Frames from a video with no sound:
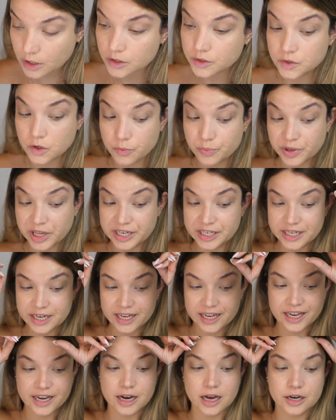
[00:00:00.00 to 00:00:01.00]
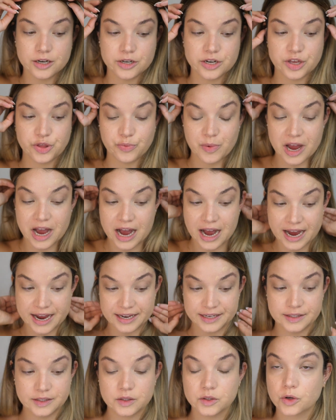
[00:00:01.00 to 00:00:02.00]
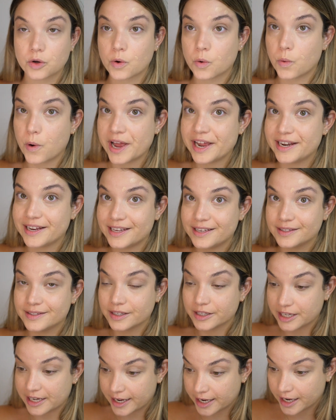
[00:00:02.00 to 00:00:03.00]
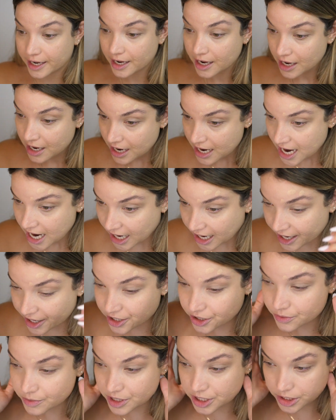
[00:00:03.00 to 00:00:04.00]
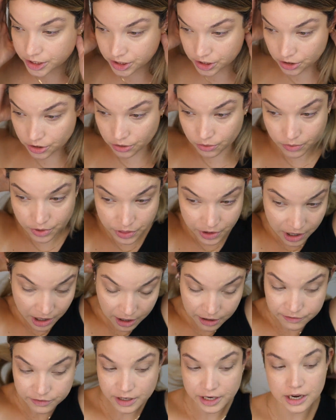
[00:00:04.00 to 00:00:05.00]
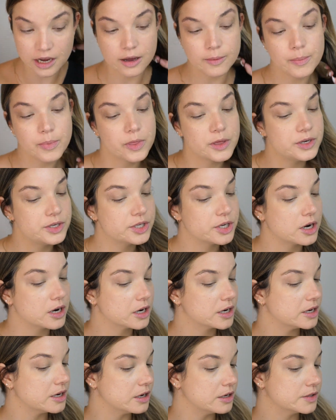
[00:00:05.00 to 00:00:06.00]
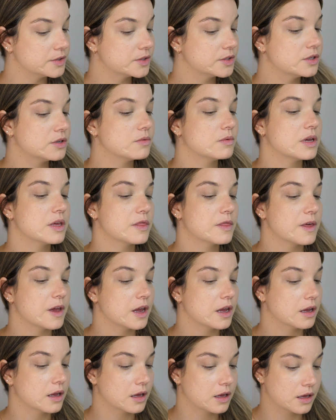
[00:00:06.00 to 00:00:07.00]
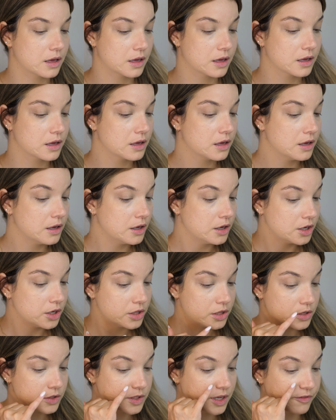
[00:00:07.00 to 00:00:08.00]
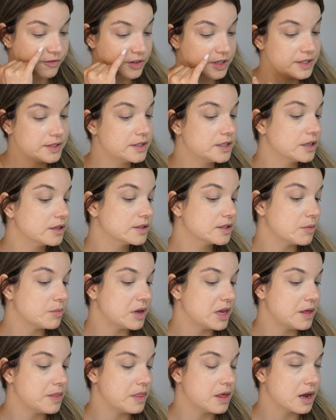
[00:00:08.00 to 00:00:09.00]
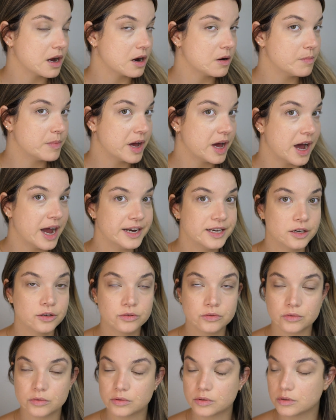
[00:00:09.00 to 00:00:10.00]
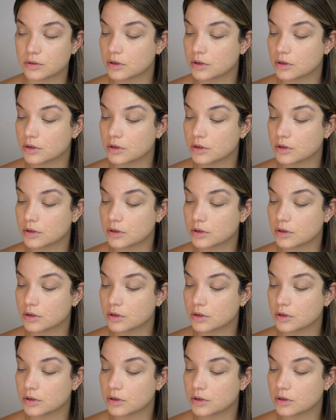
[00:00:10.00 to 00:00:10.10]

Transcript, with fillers: So it blended in underneath my eyes quite easily how did we do with covering up the darkness, do we think? There's definitely still some in there, but I don't